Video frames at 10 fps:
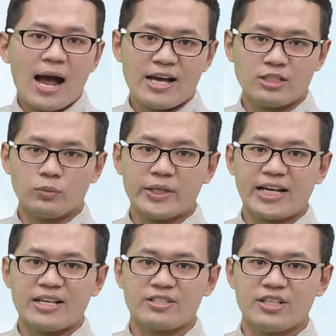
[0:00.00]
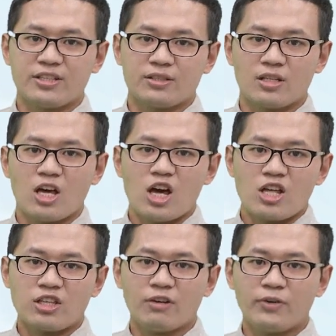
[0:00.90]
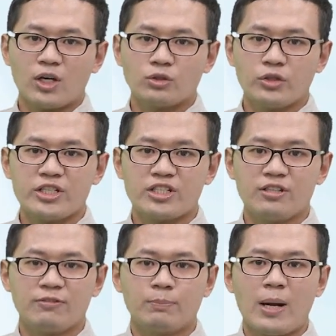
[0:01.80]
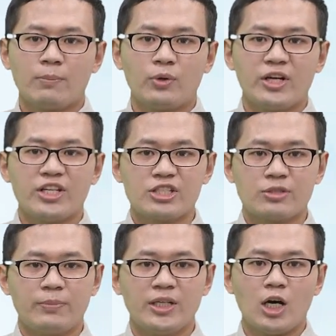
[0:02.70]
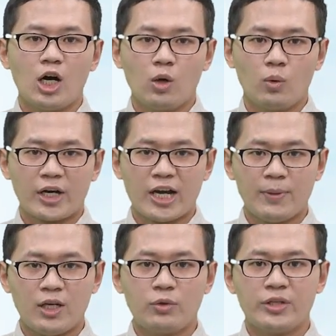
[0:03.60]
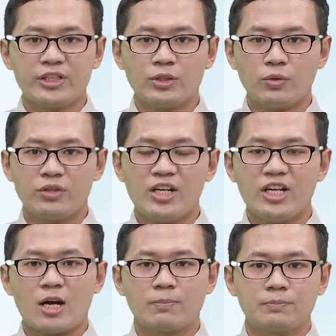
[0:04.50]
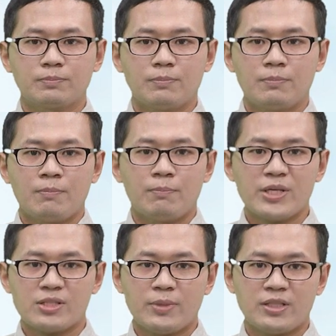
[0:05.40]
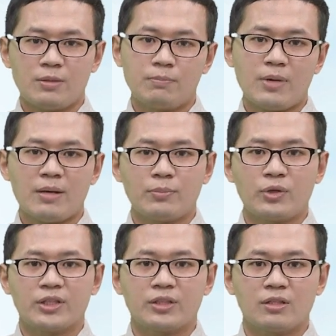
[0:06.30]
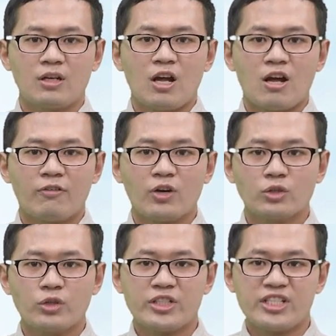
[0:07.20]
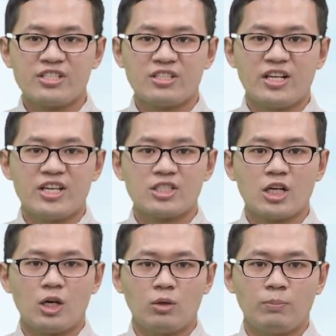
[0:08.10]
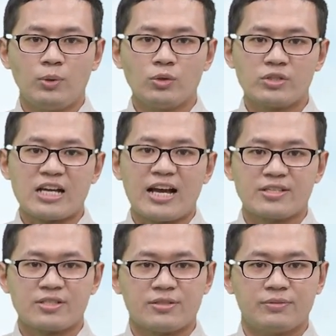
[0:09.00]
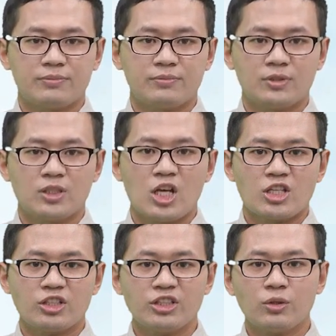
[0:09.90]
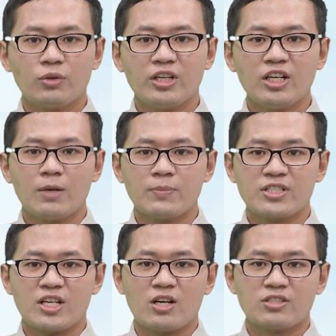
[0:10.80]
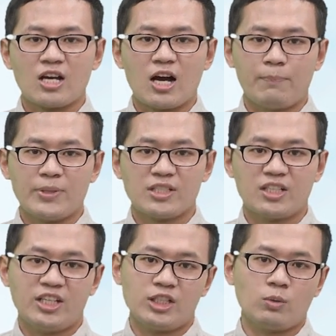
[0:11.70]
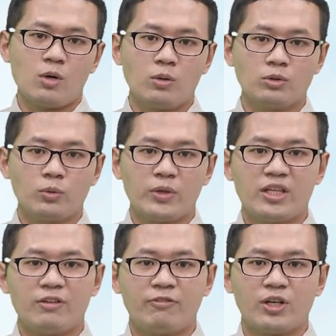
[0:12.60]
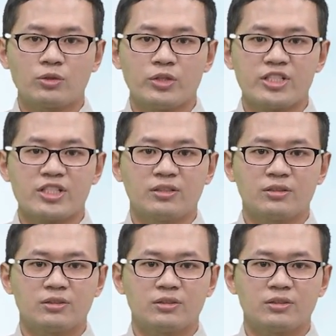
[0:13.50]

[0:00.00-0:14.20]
As we can see, the filtration membrane is made of capillary endothelium, basement membrane, filtration slits of podocytes. The endothelium cells are basically involved with filtration.